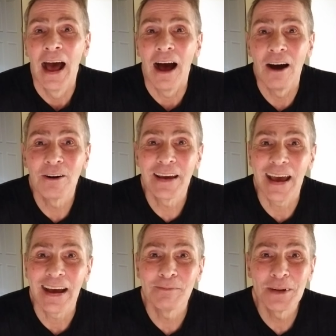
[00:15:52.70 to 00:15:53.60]

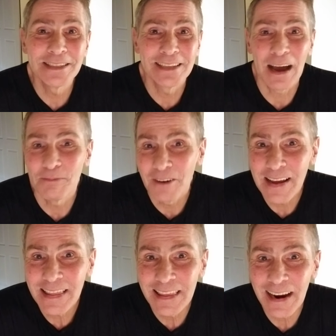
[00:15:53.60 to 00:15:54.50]
Okay, I'm going to stop
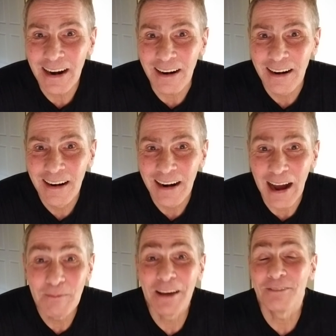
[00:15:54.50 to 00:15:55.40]
right there.
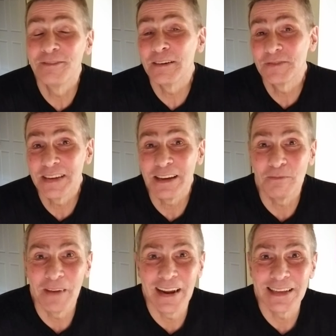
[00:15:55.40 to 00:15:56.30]
I'm at 15
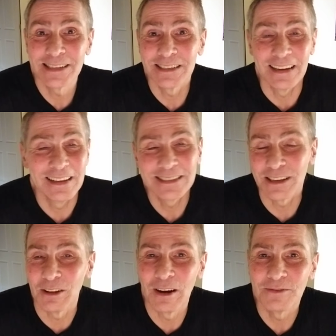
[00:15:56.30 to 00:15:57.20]
minutes. That's a
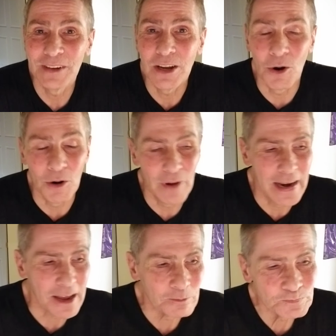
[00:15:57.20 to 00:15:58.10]
long video
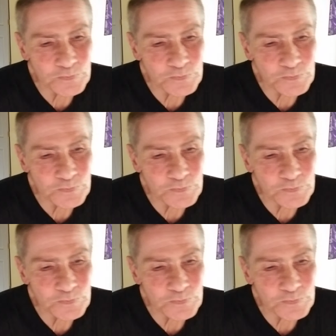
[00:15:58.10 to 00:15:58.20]
already.